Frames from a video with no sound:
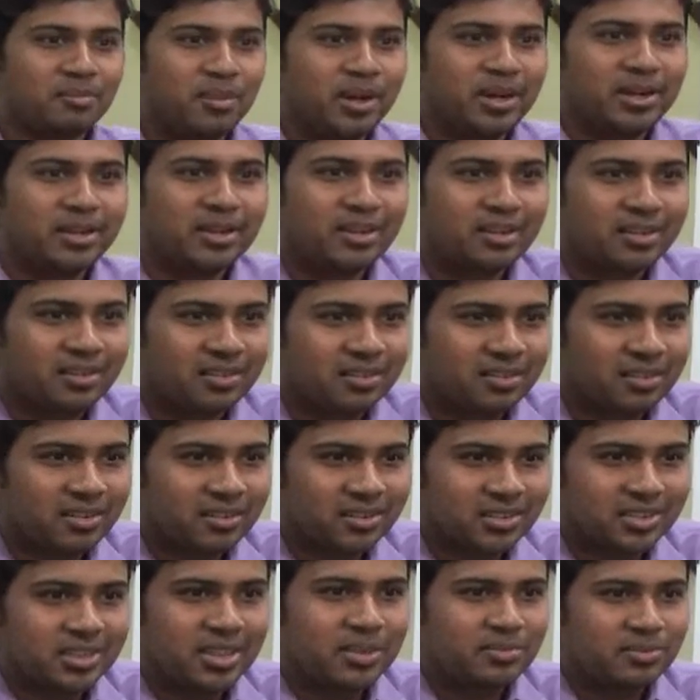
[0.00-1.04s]
better
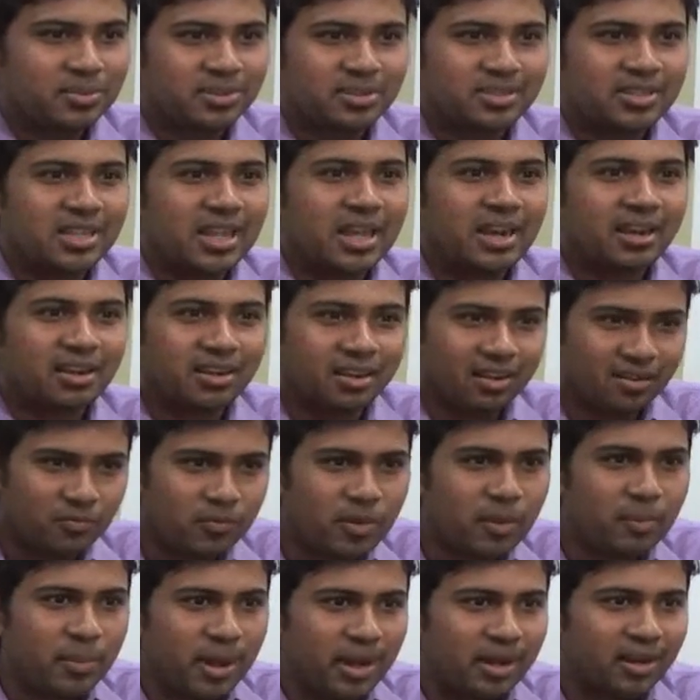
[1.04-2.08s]
chefs than
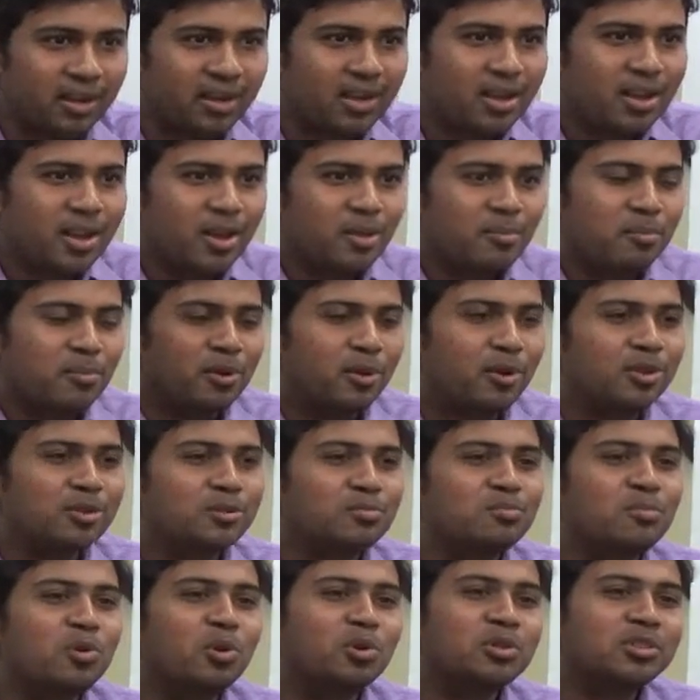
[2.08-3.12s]
women, because
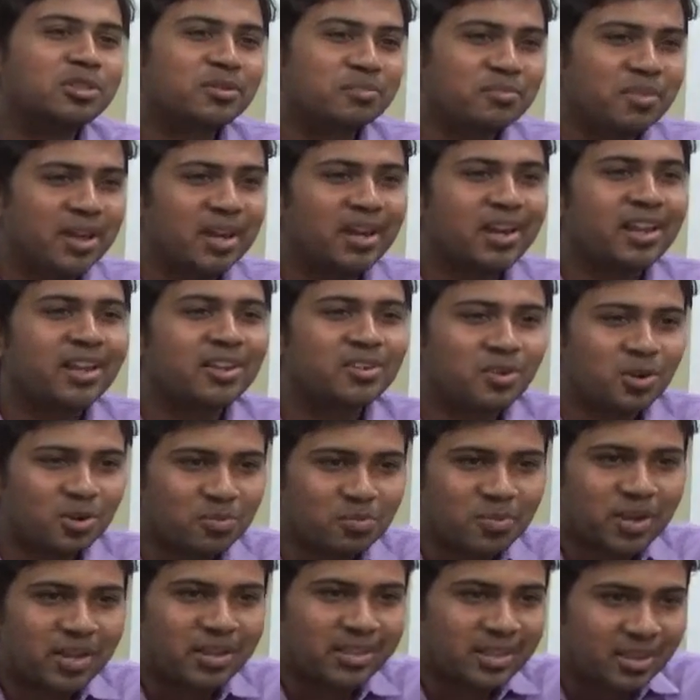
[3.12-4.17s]
most men are taught
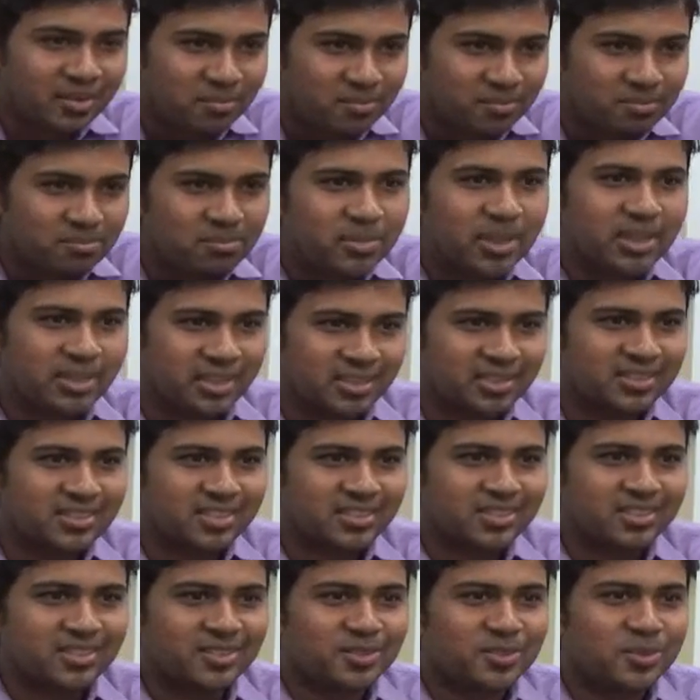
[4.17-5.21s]
by their
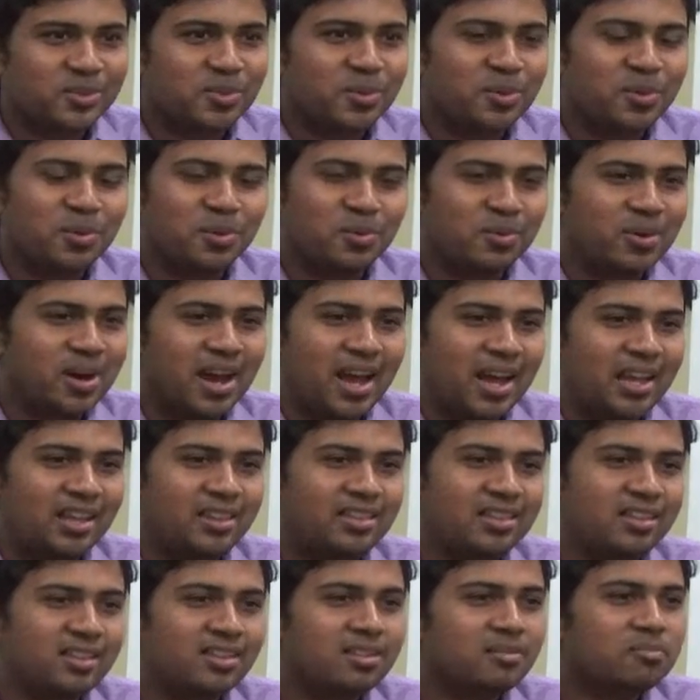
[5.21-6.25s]
mothers. So I
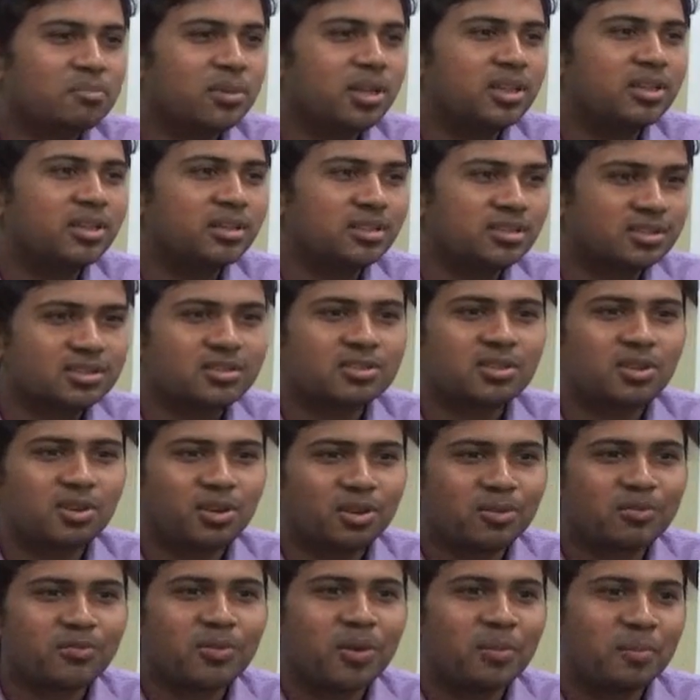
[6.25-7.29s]
think mothers
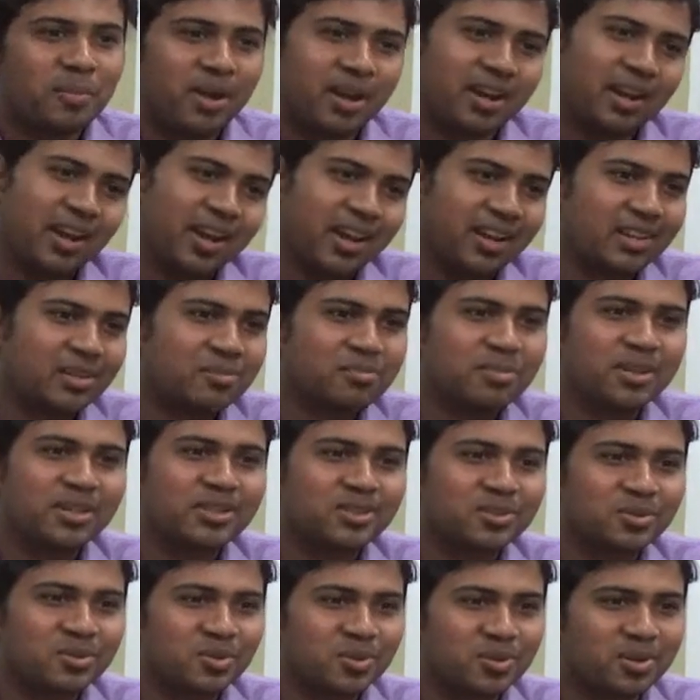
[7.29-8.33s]
or women are the
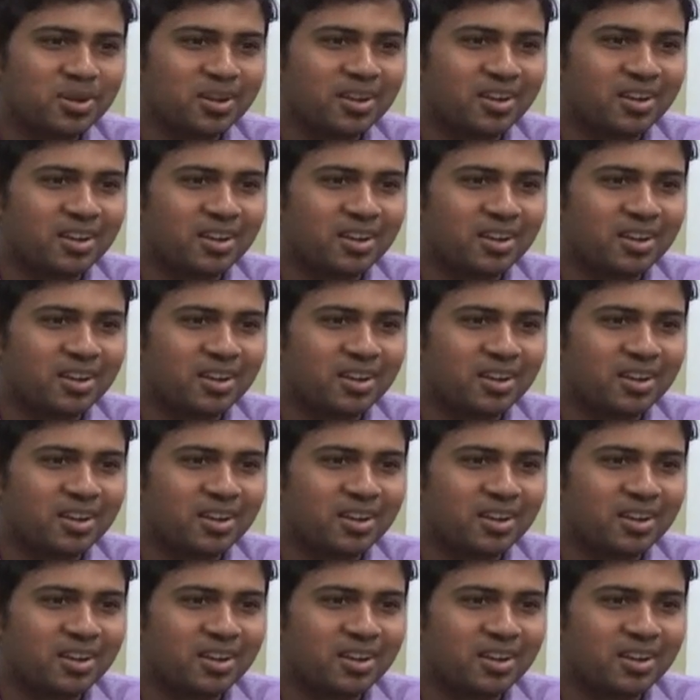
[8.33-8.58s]
best cook.